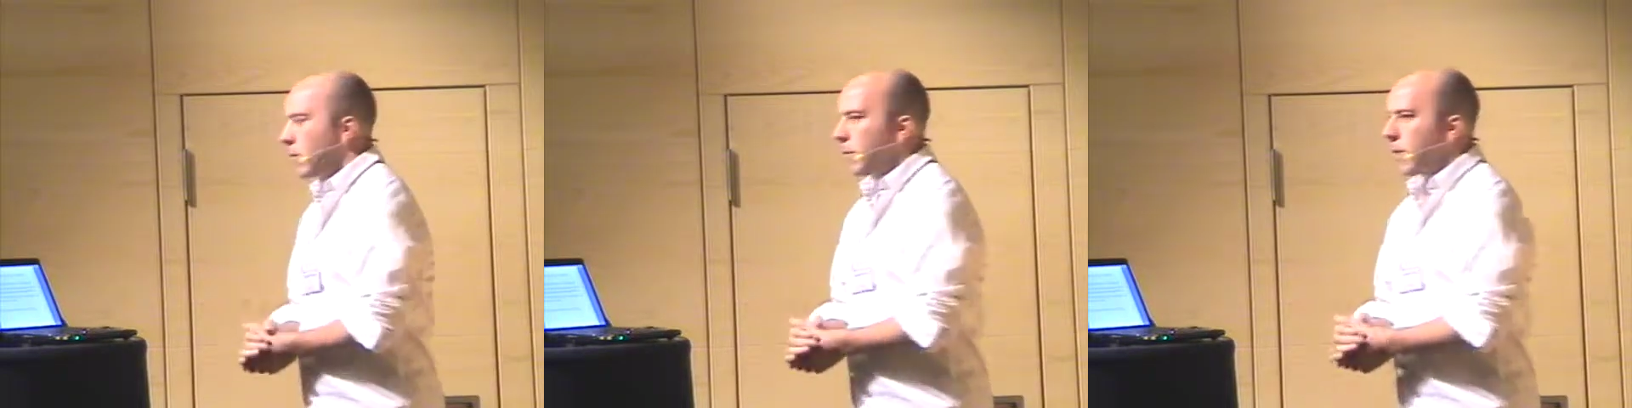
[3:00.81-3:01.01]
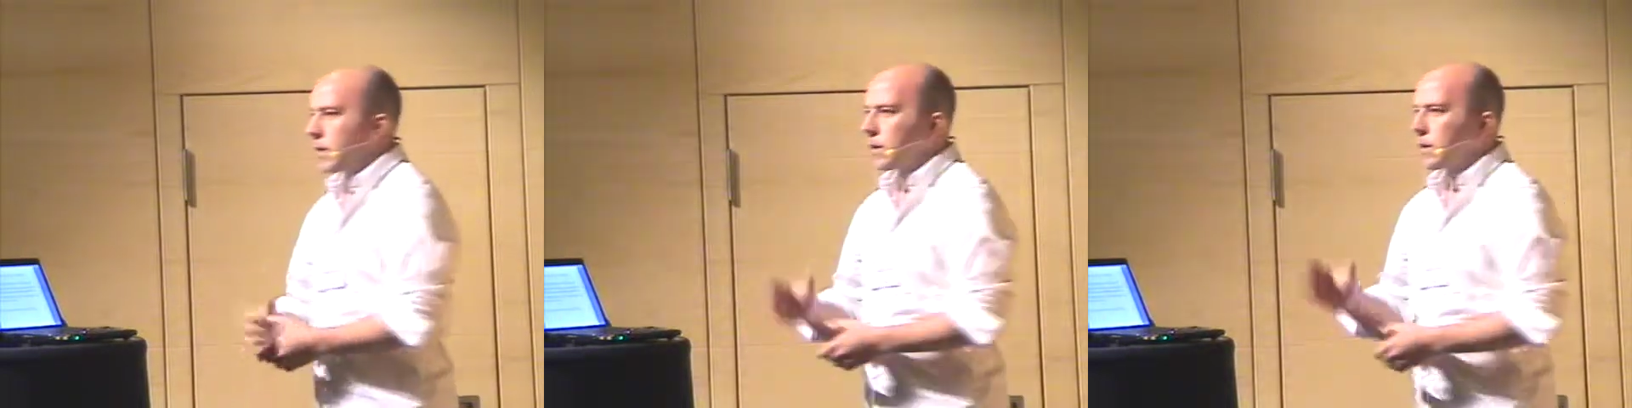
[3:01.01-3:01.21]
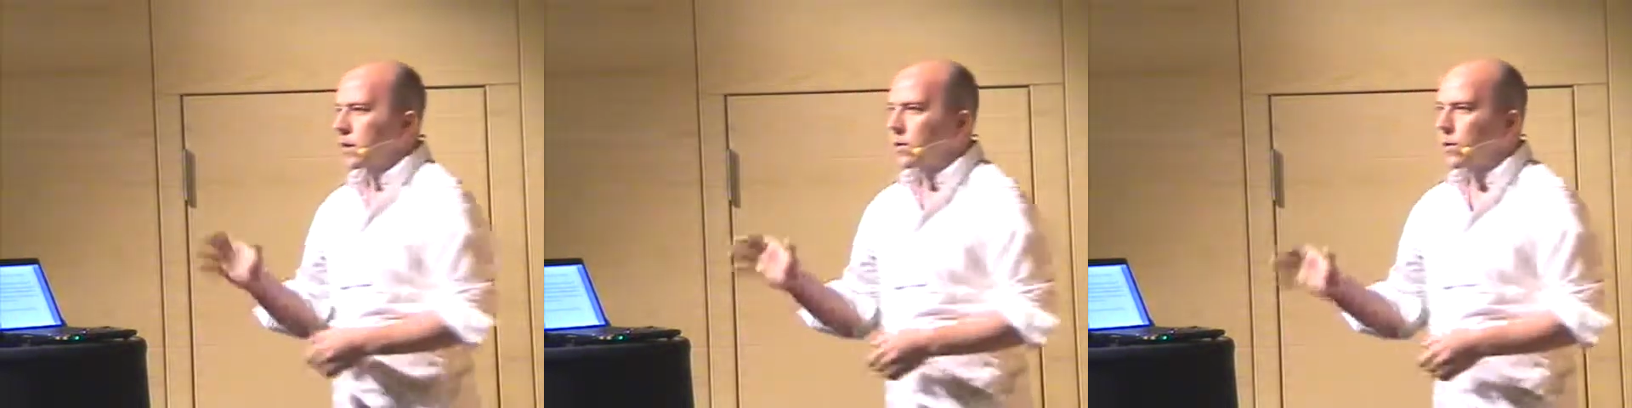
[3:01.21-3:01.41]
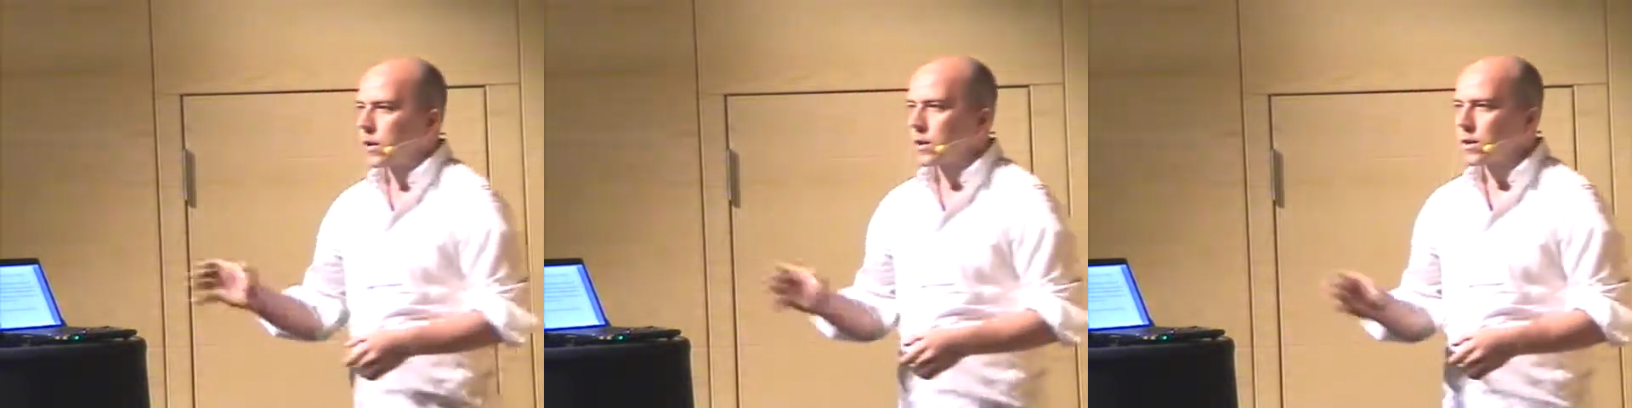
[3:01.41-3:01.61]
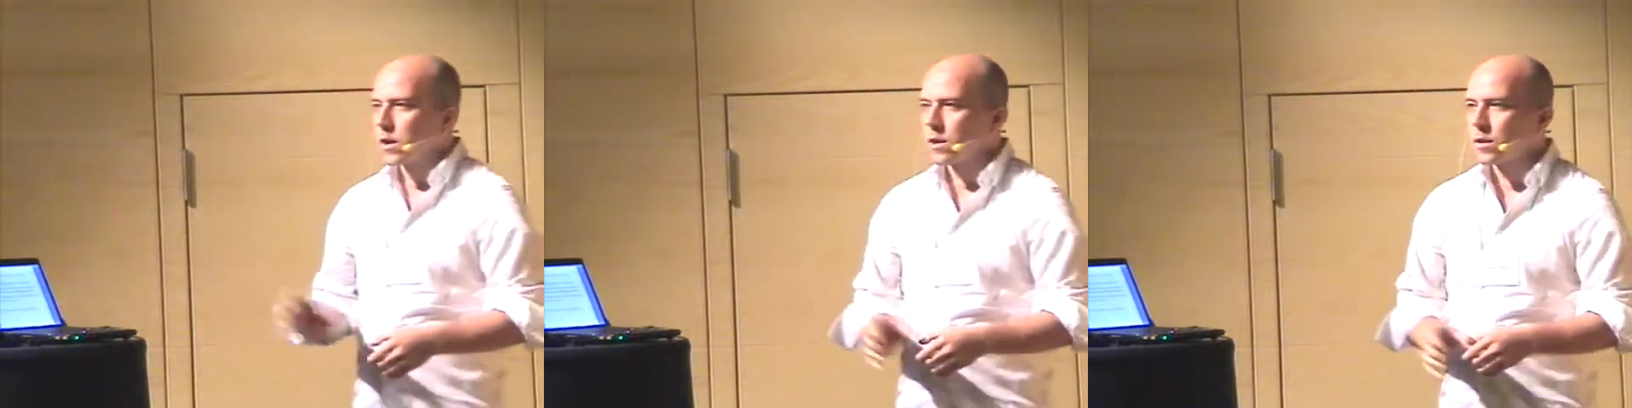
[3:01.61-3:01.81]
So basically
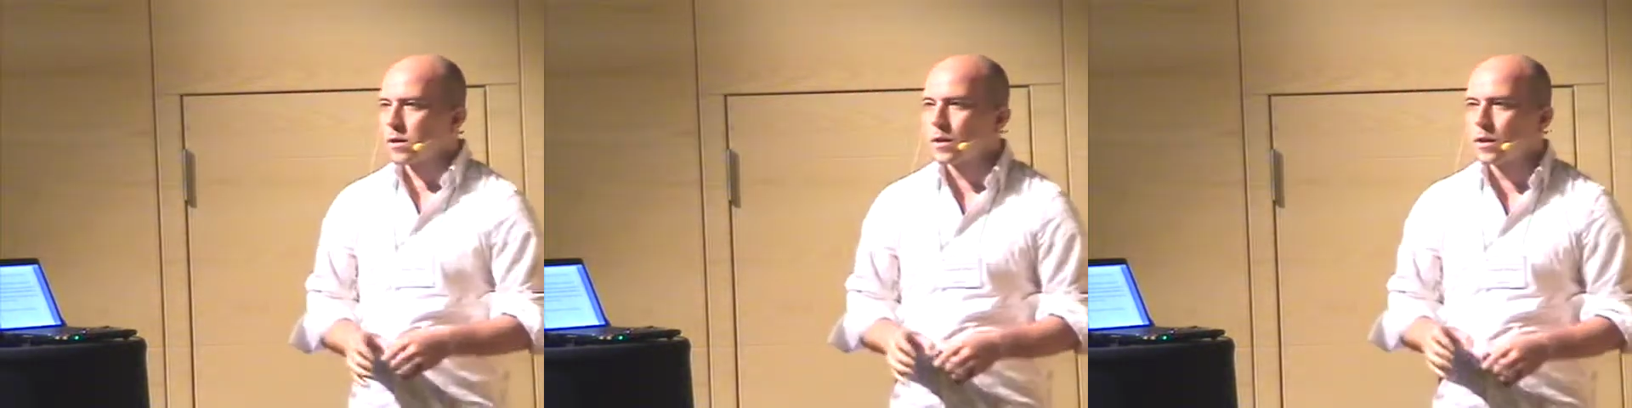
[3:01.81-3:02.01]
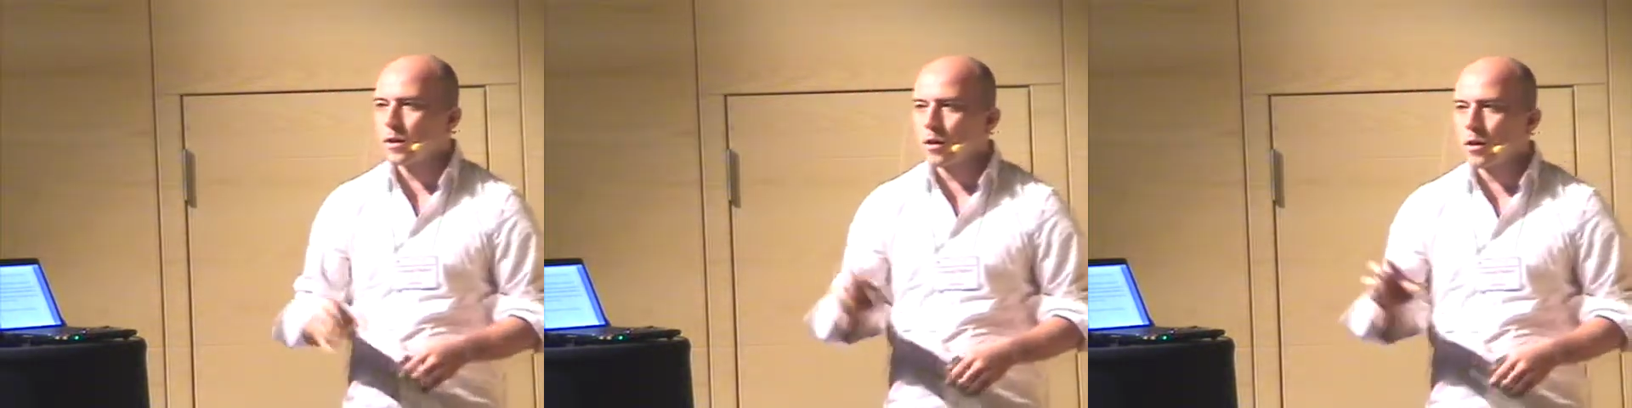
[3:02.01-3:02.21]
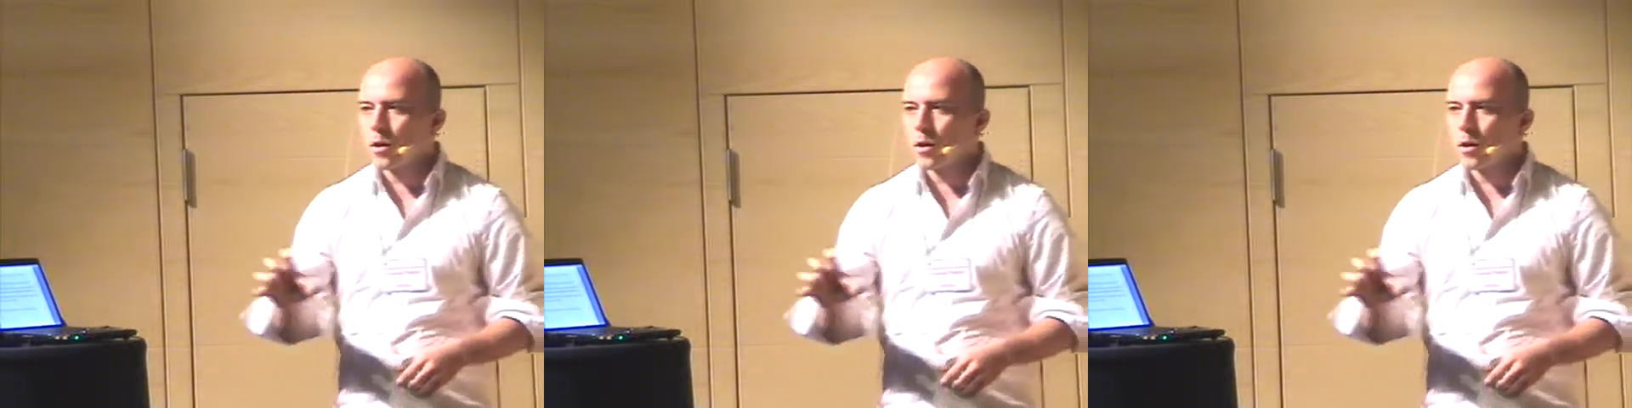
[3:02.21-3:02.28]
what it does is it